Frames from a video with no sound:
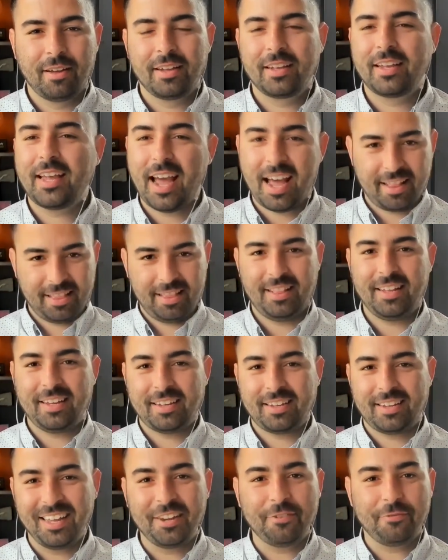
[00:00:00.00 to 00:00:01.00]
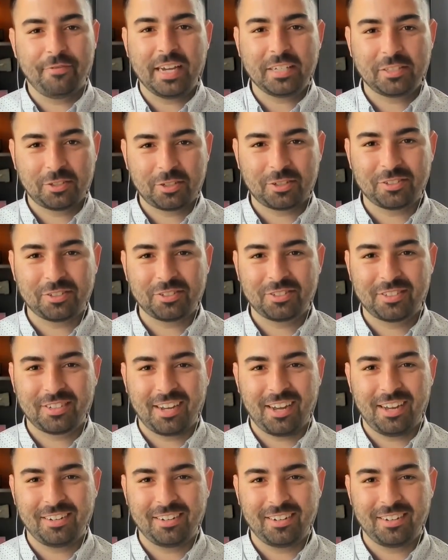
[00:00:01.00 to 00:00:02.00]
Catholic investors
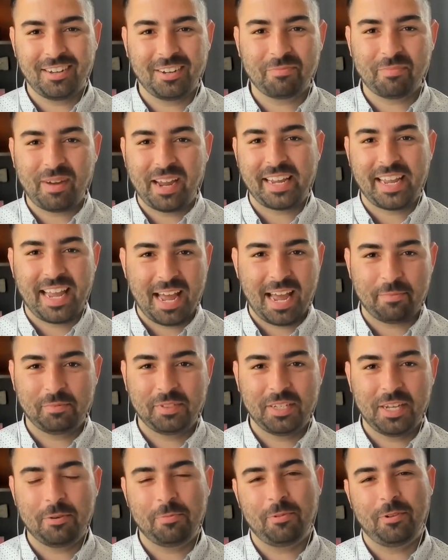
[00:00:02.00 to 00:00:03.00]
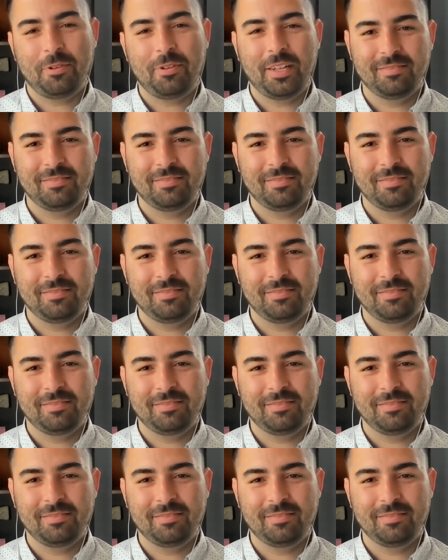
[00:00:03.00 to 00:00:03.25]
on my cap table.